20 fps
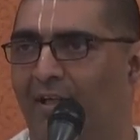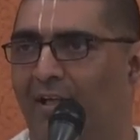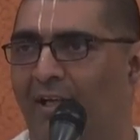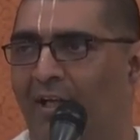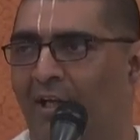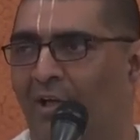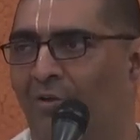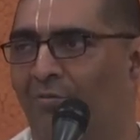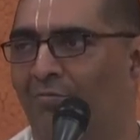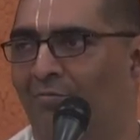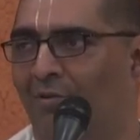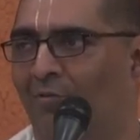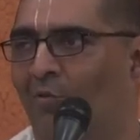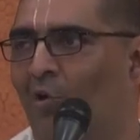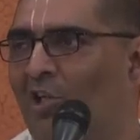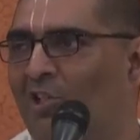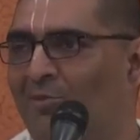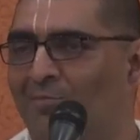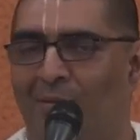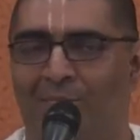You know,
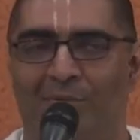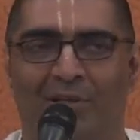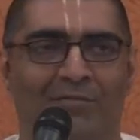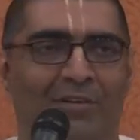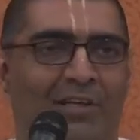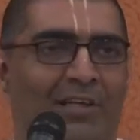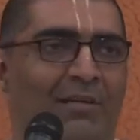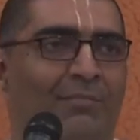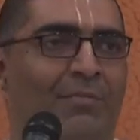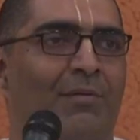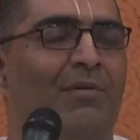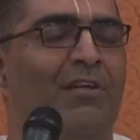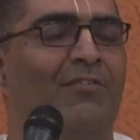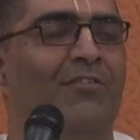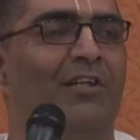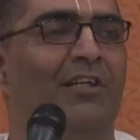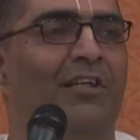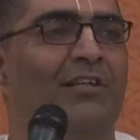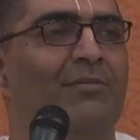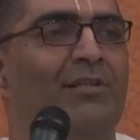what is public victory? Public
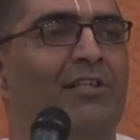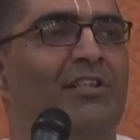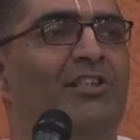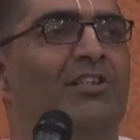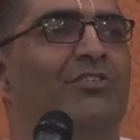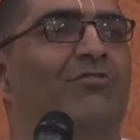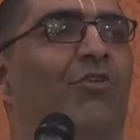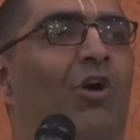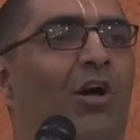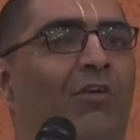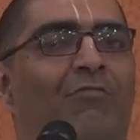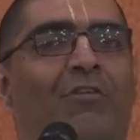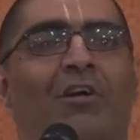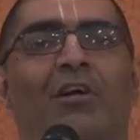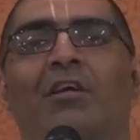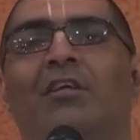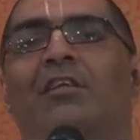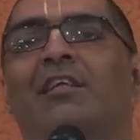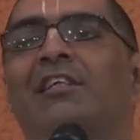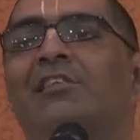victory means what
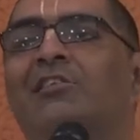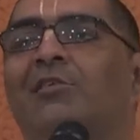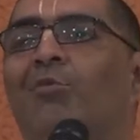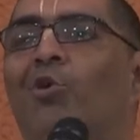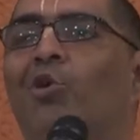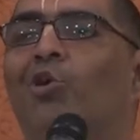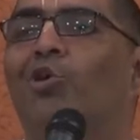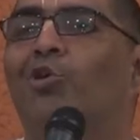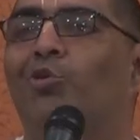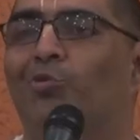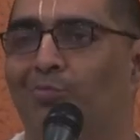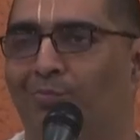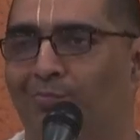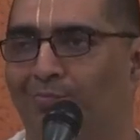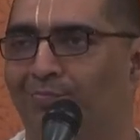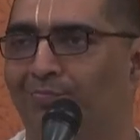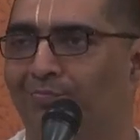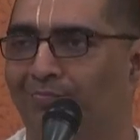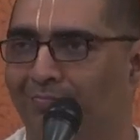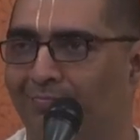world thinks about you,
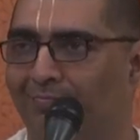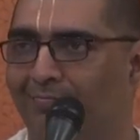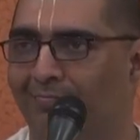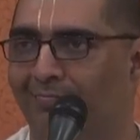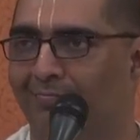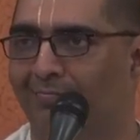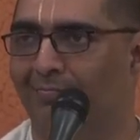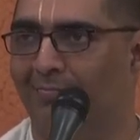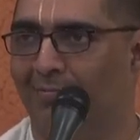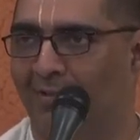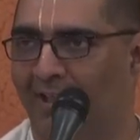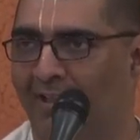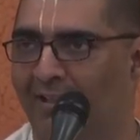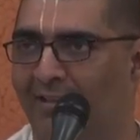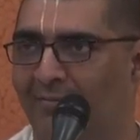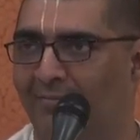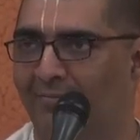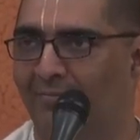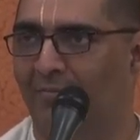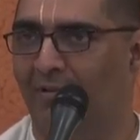right?
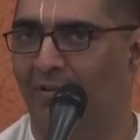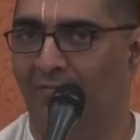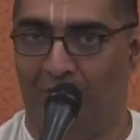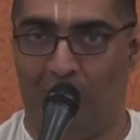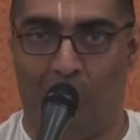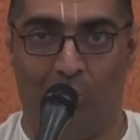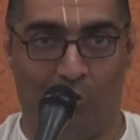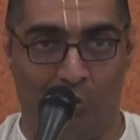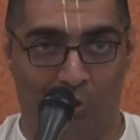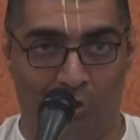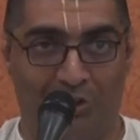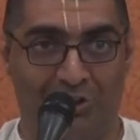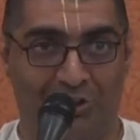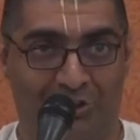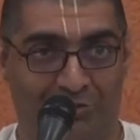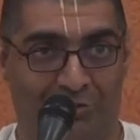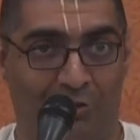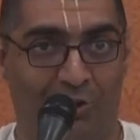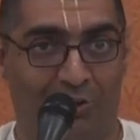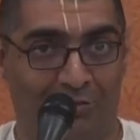We're all conscious
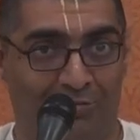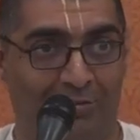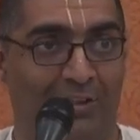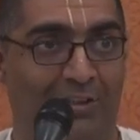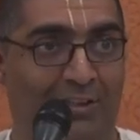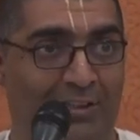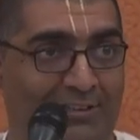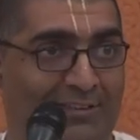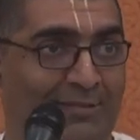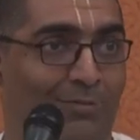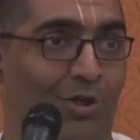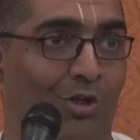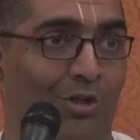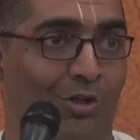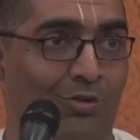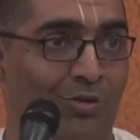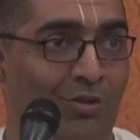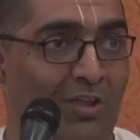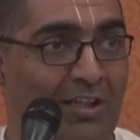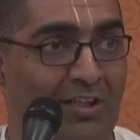of what the world thinks about
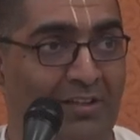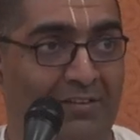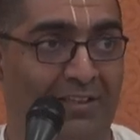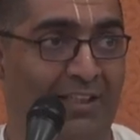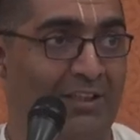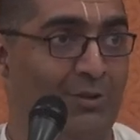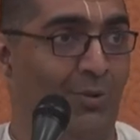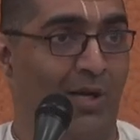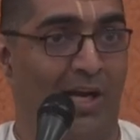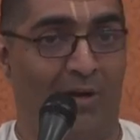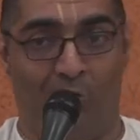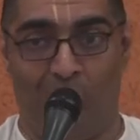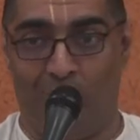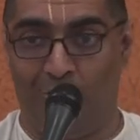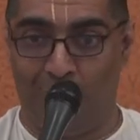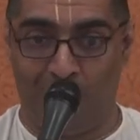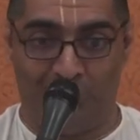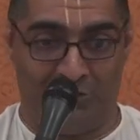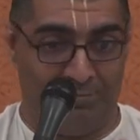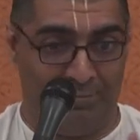you. That's why I want to
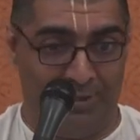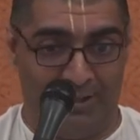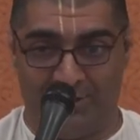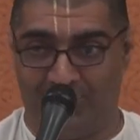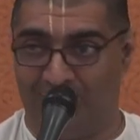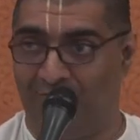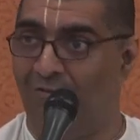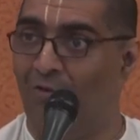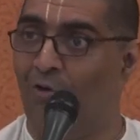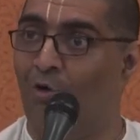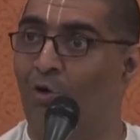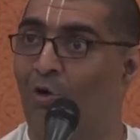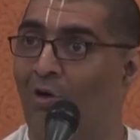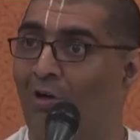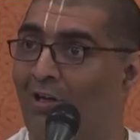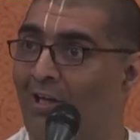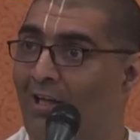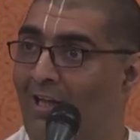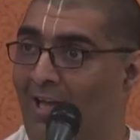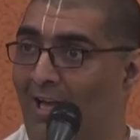use the best
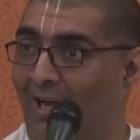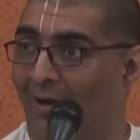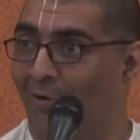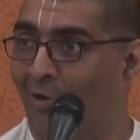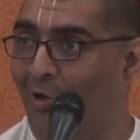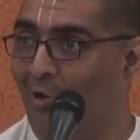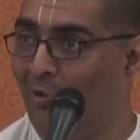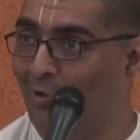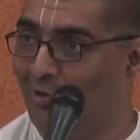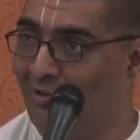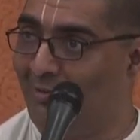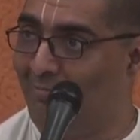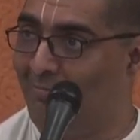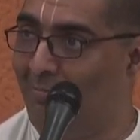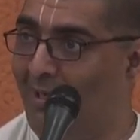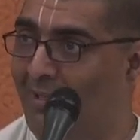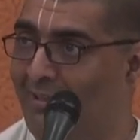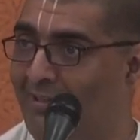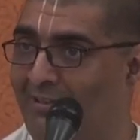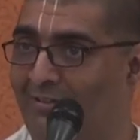phone. I want to use the
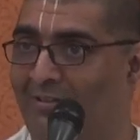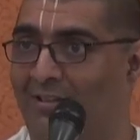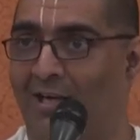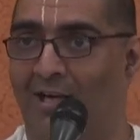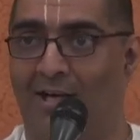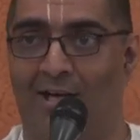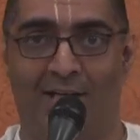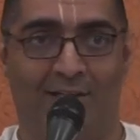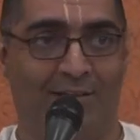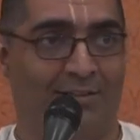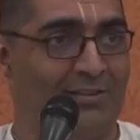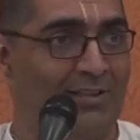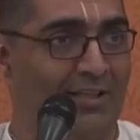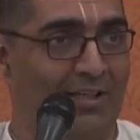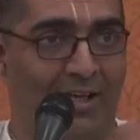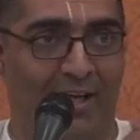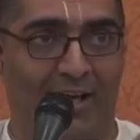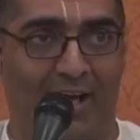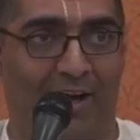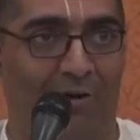best cars.
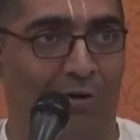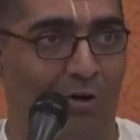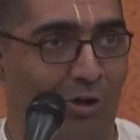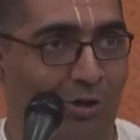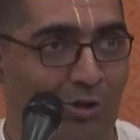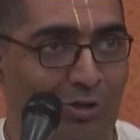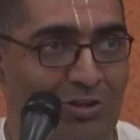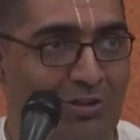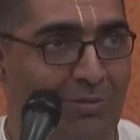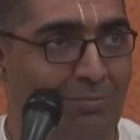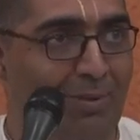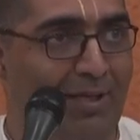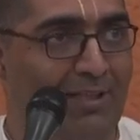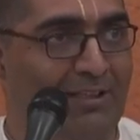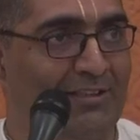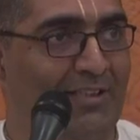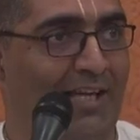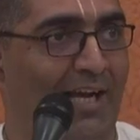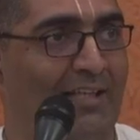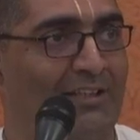I want to use the
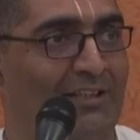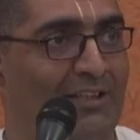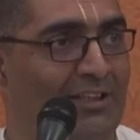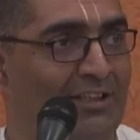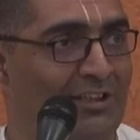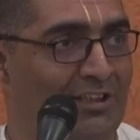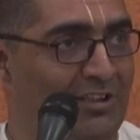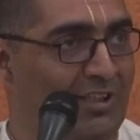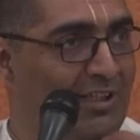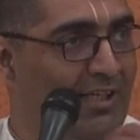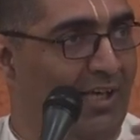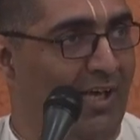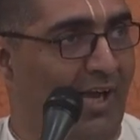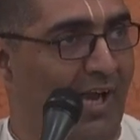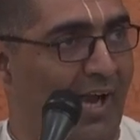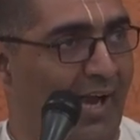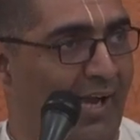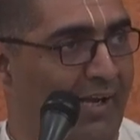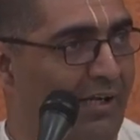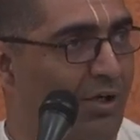best gadgets.
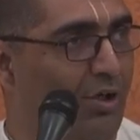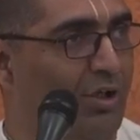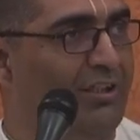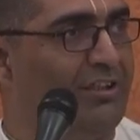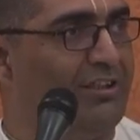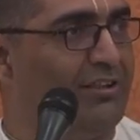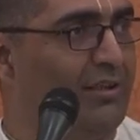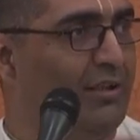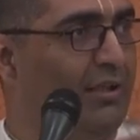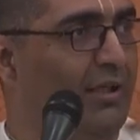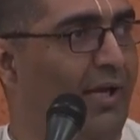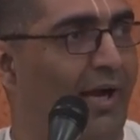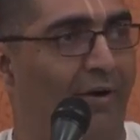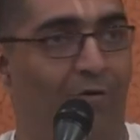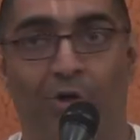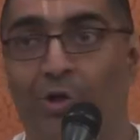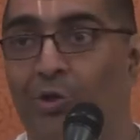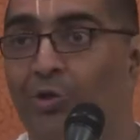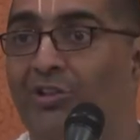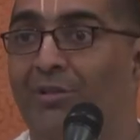I
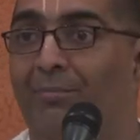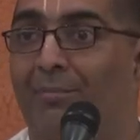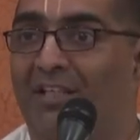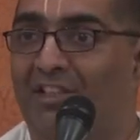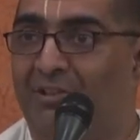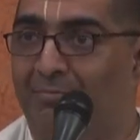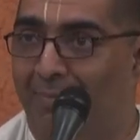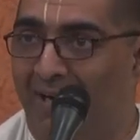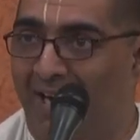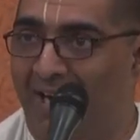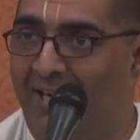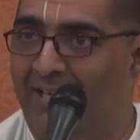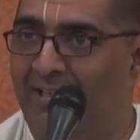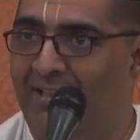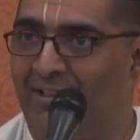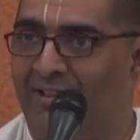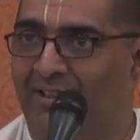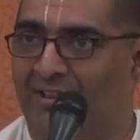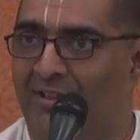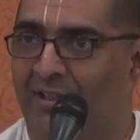want to use the best
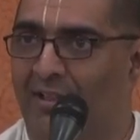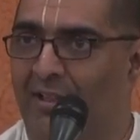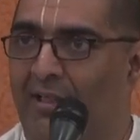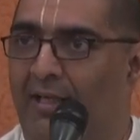brands.